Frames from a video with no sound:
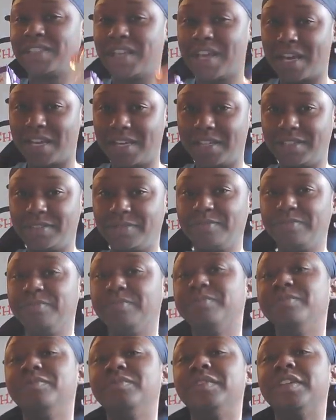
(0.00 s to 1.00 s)
diet
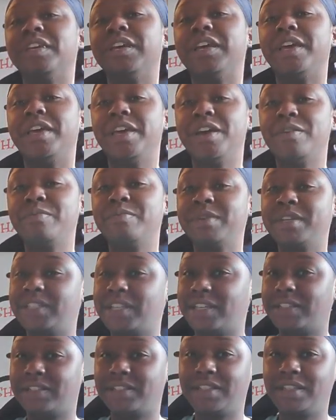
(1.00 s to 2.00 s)
hemp is
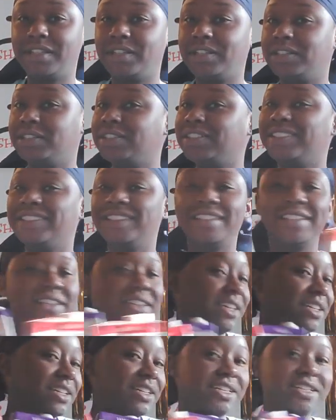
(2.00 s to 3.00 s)
a seed
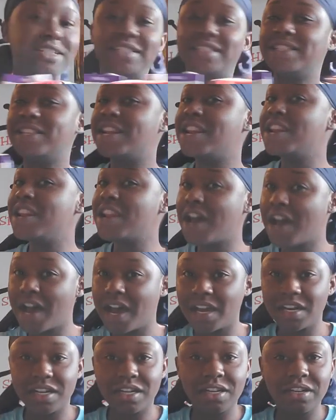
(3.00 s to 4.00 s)
it is
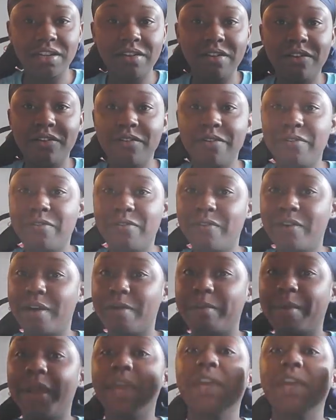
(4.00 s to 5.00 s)
not
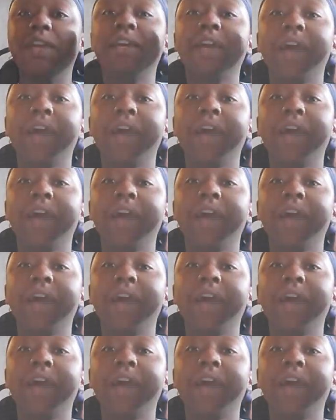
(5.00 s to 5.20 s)
from a